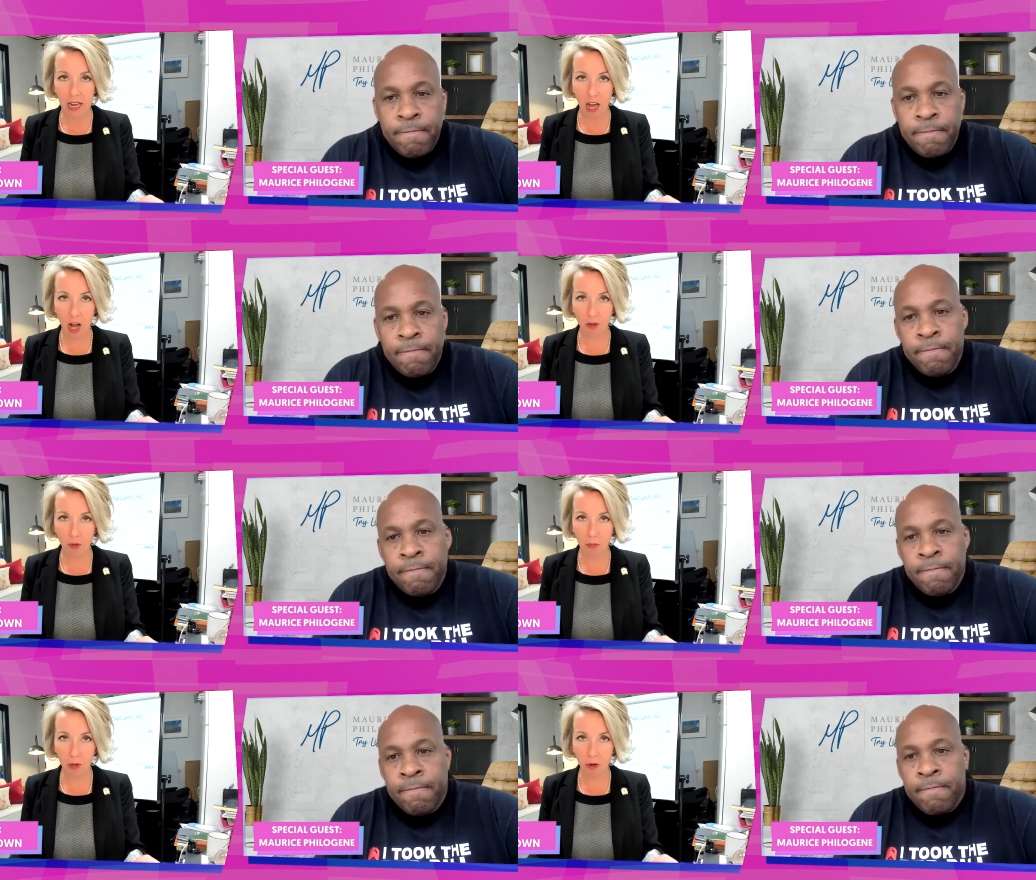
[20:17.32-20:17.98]

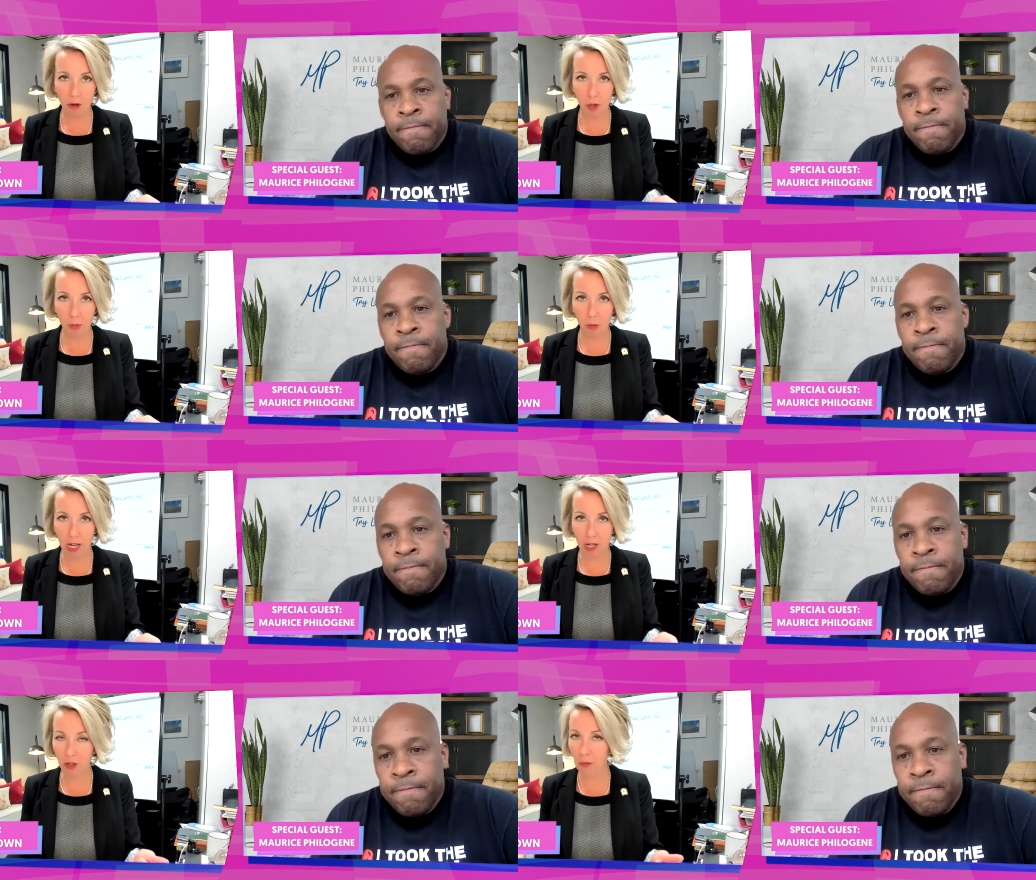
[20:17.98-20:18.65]
Speaker 1: entrepreneurial
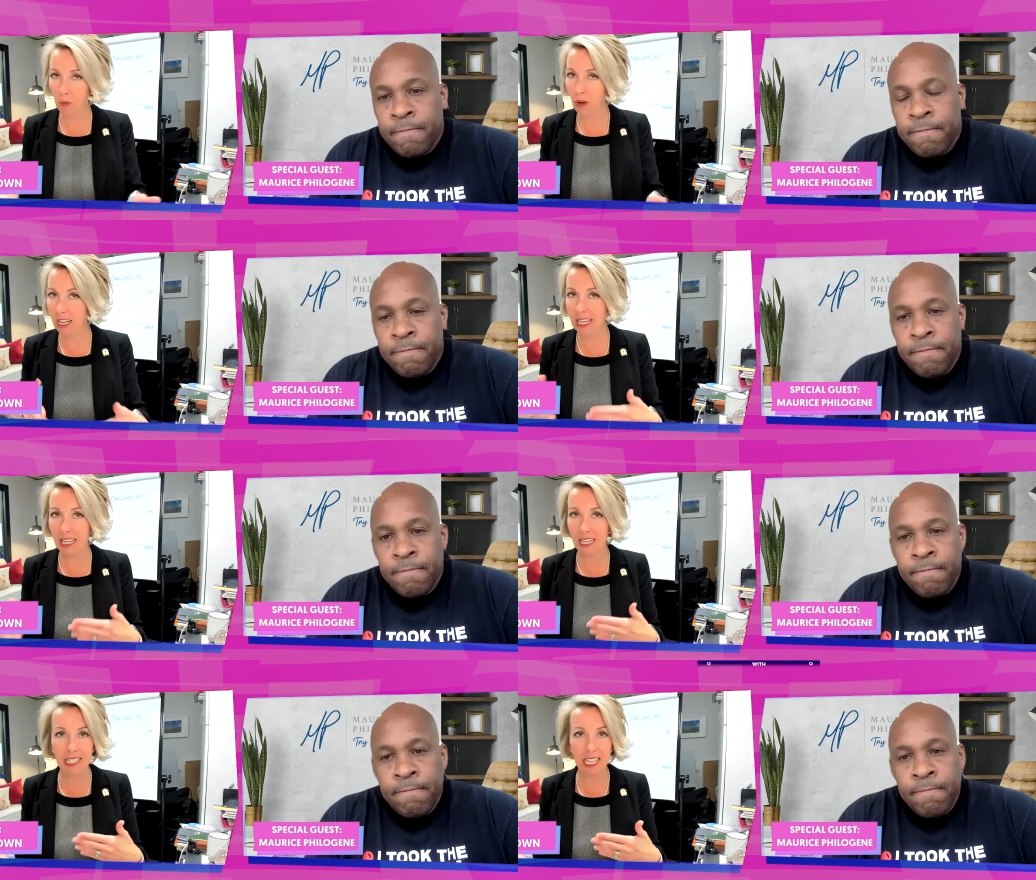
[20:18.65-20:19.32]
depression, what it
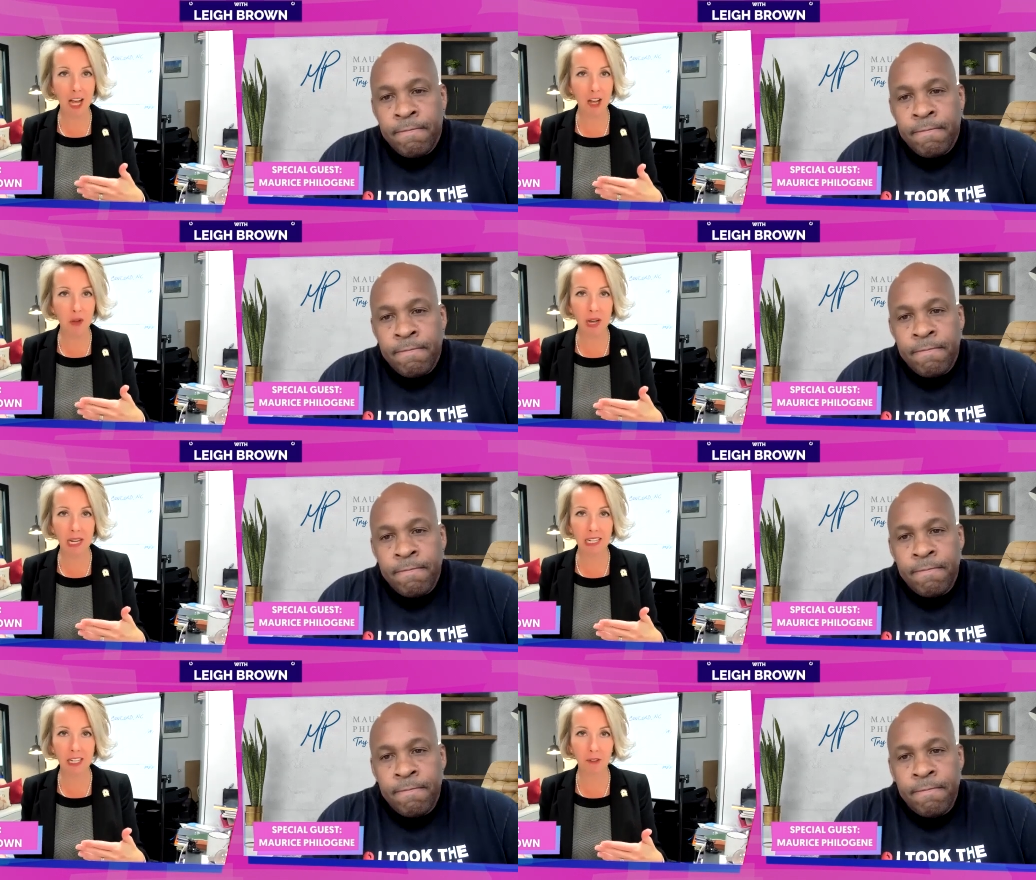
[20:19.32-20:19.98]
is, how you
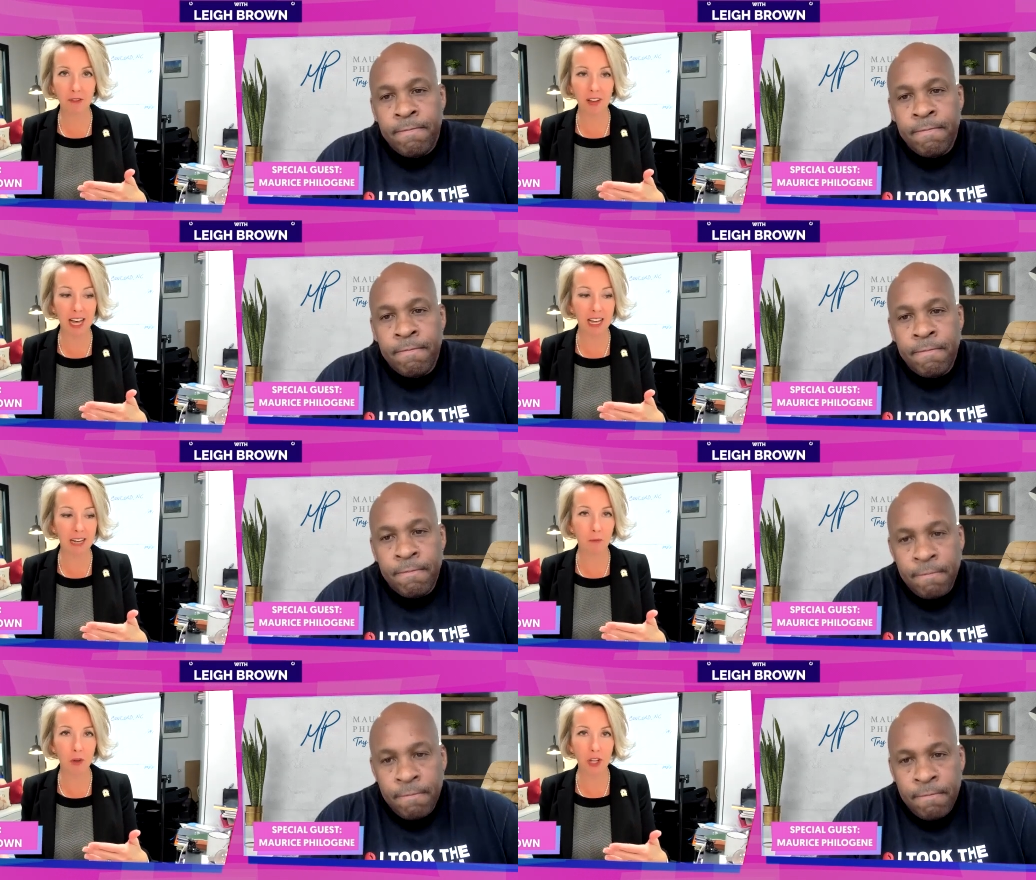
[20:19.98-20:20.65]
identify it,
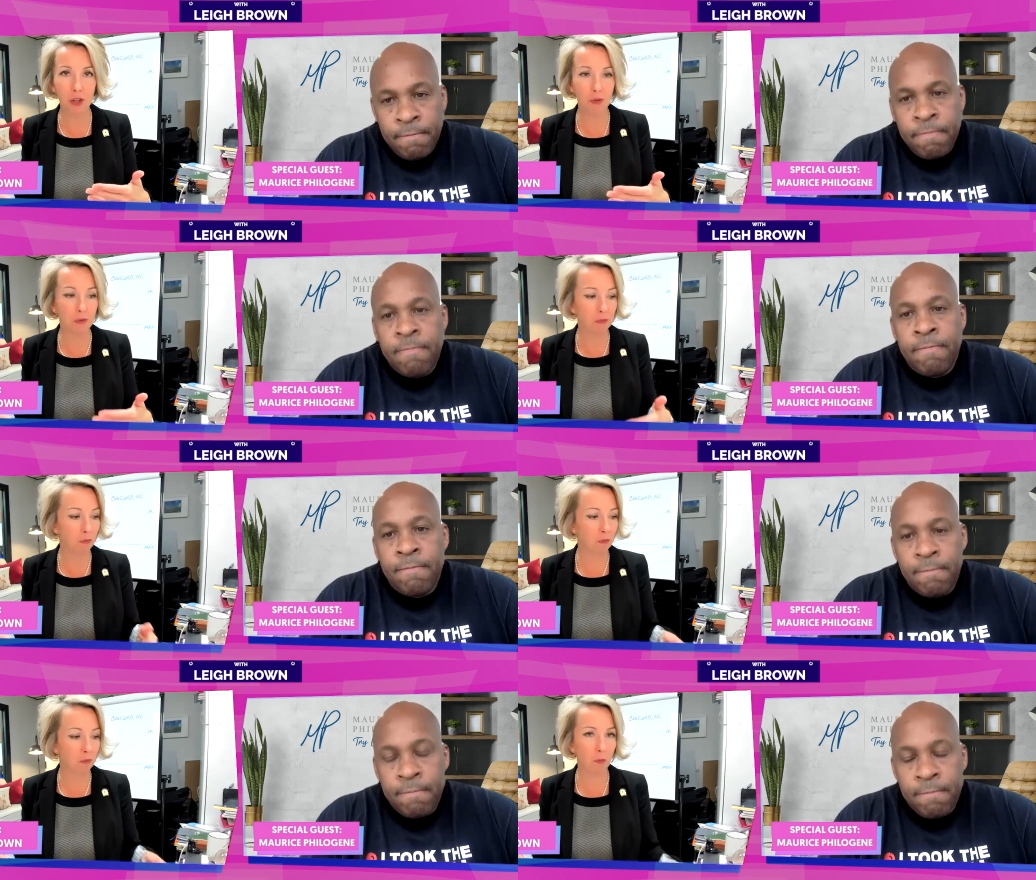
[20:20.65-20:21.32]
and what
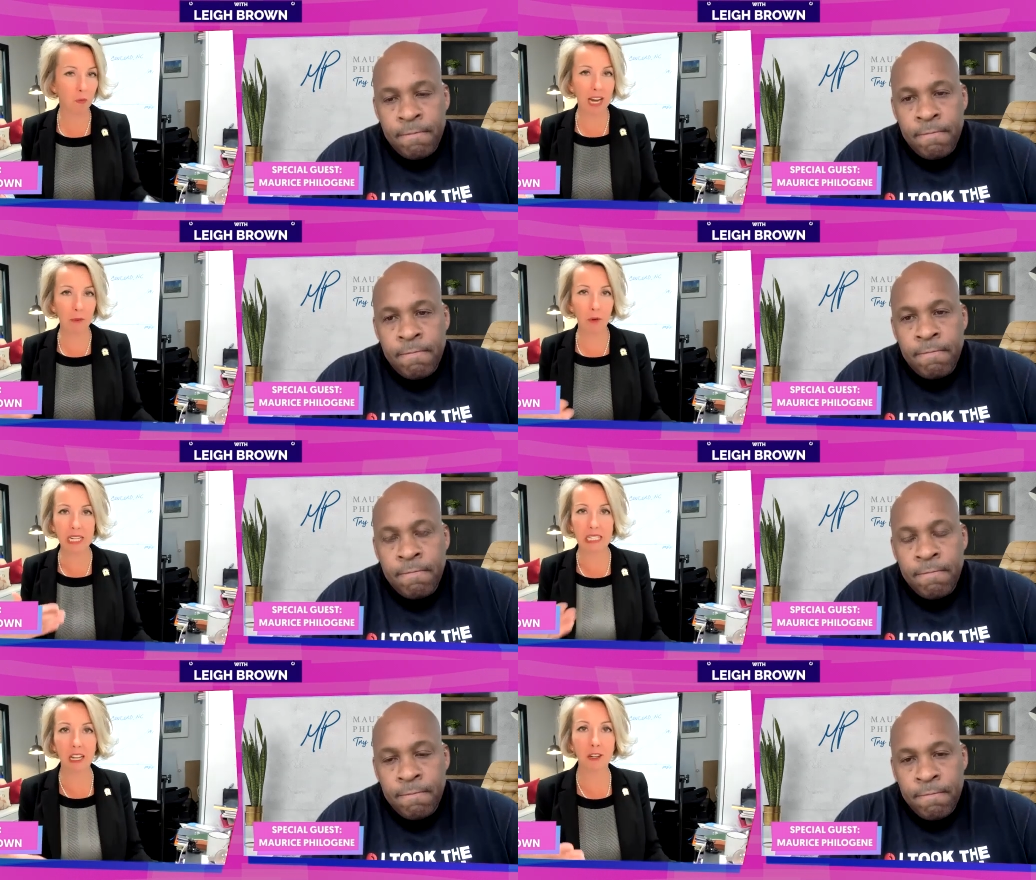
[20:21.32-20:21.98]

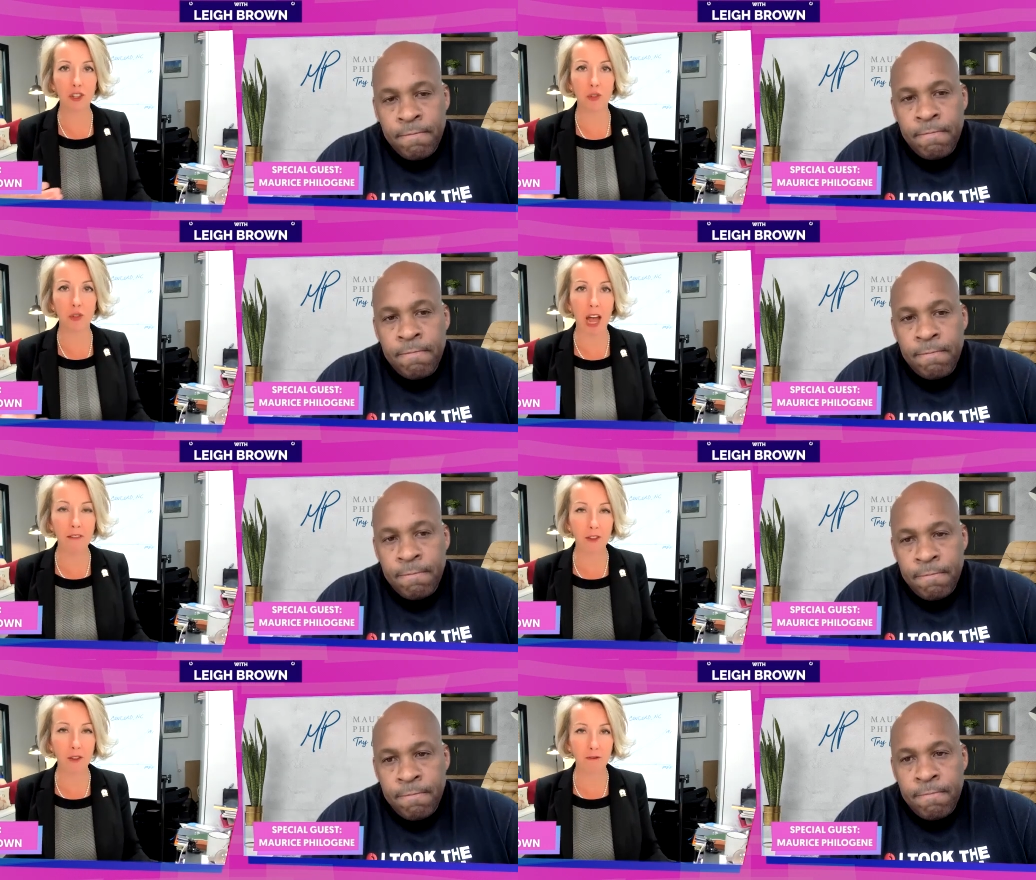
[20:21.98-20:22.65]
it's done to
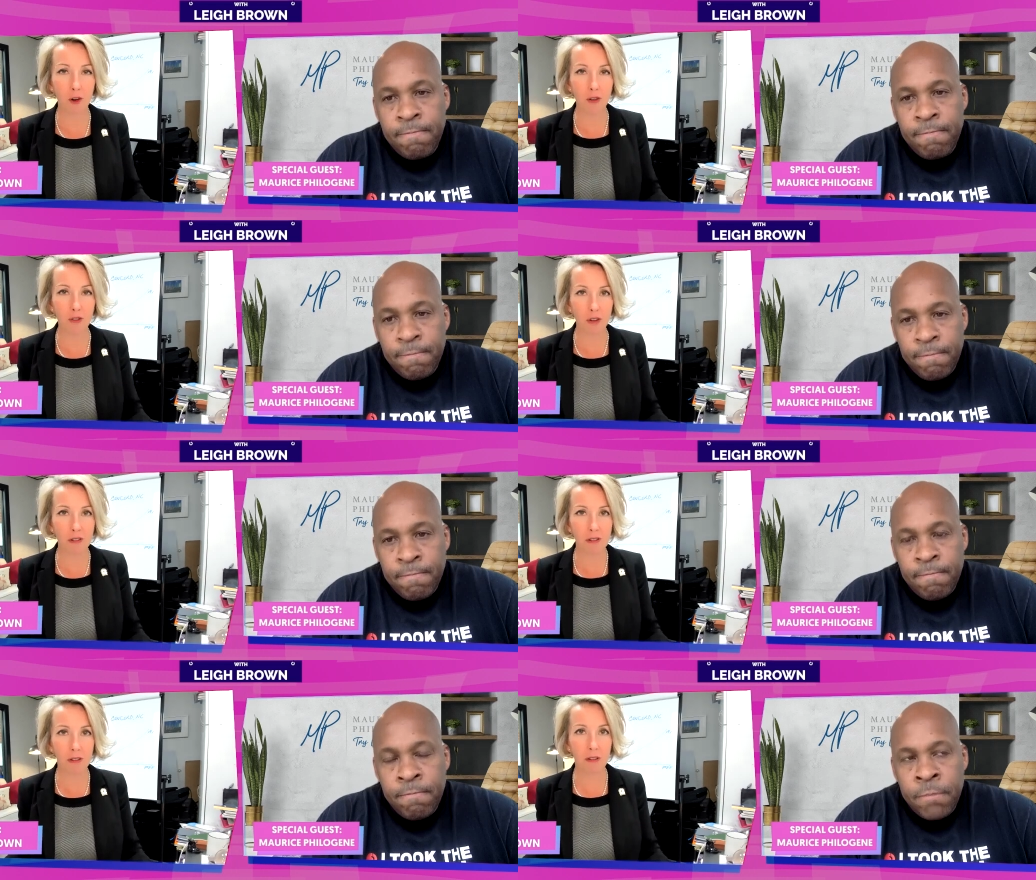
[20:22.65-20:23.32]
drive you further.